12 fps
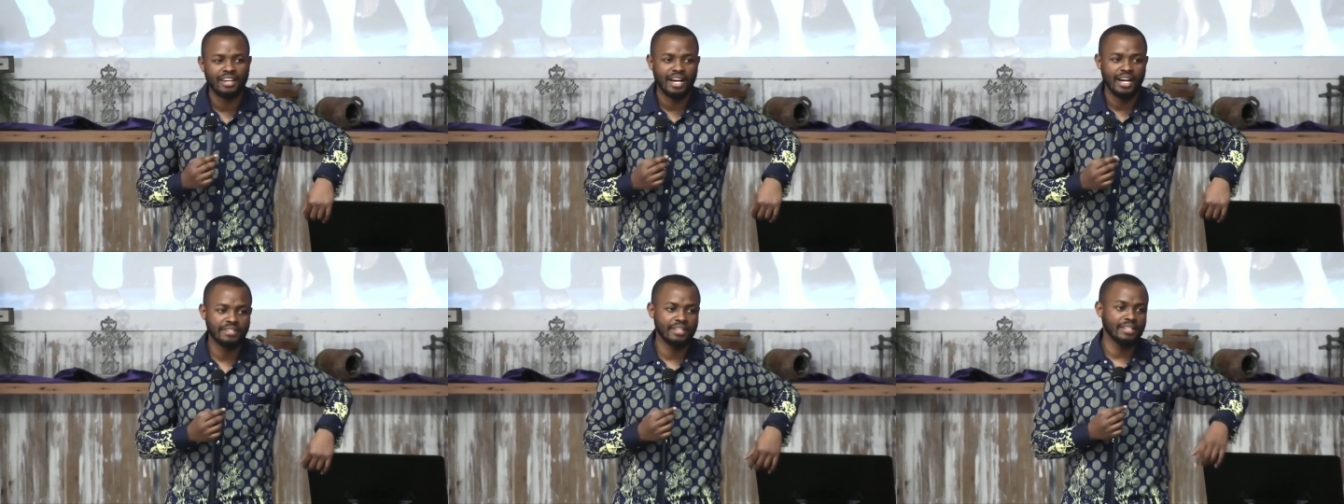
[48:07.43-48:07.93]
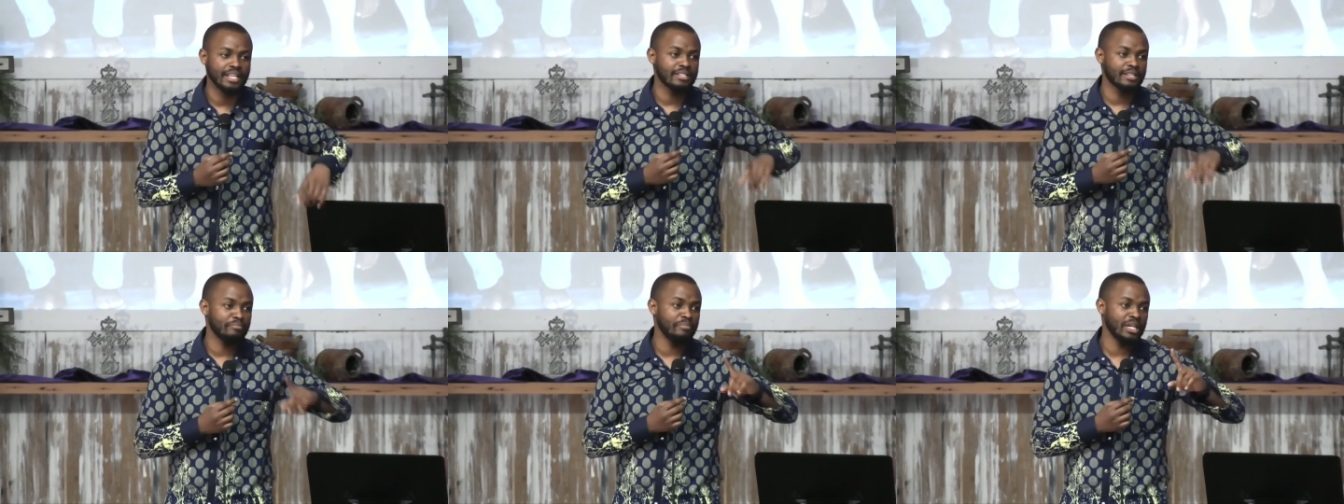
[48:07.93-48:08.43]
I said, That's
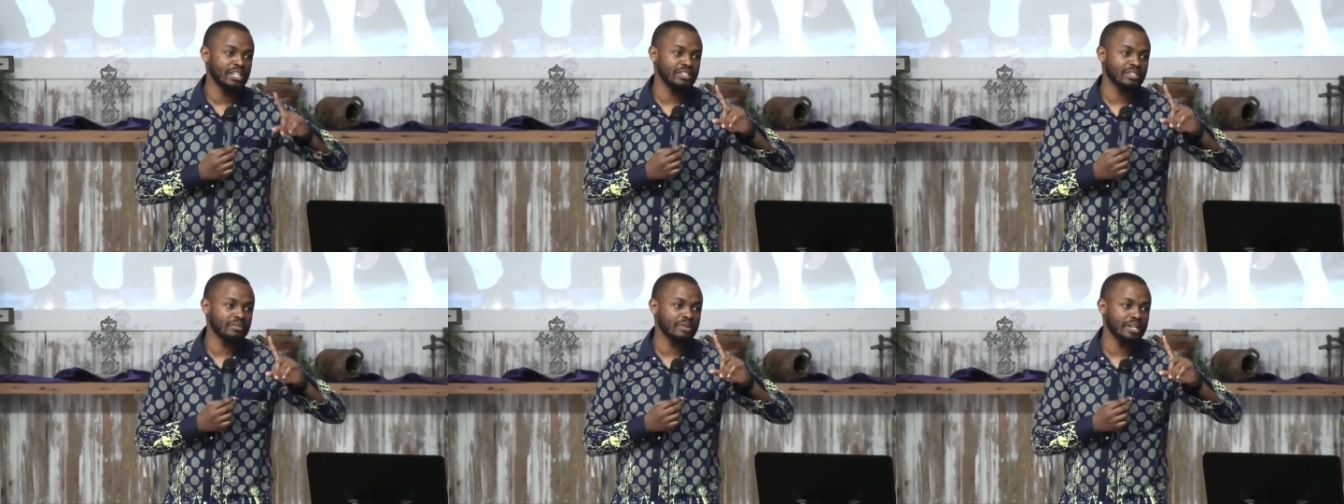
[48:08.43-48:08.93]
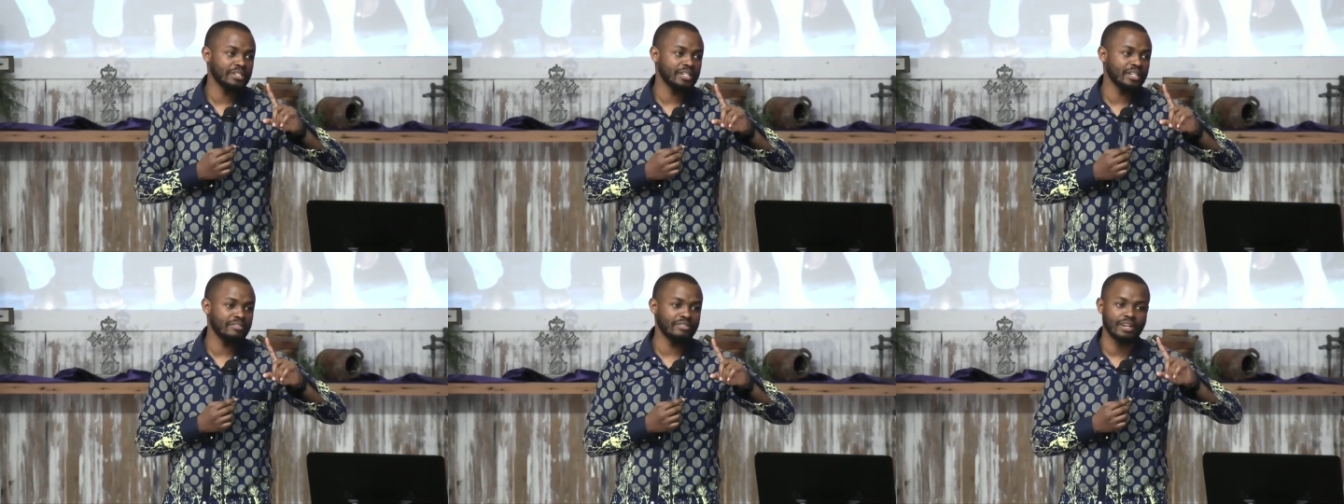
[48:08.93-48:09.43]
the best question
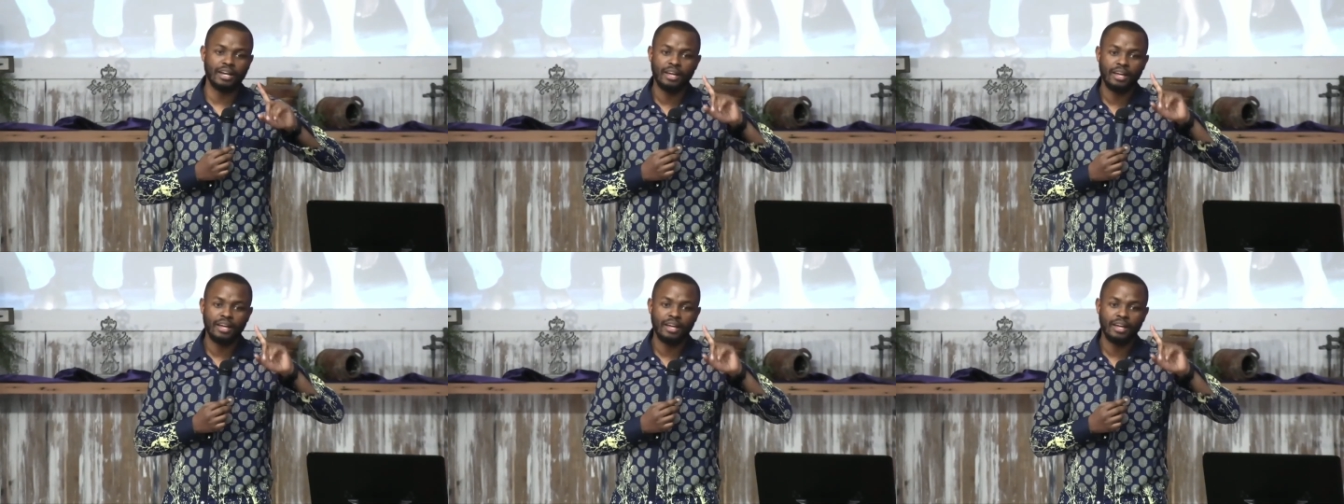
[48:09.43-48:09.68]
ever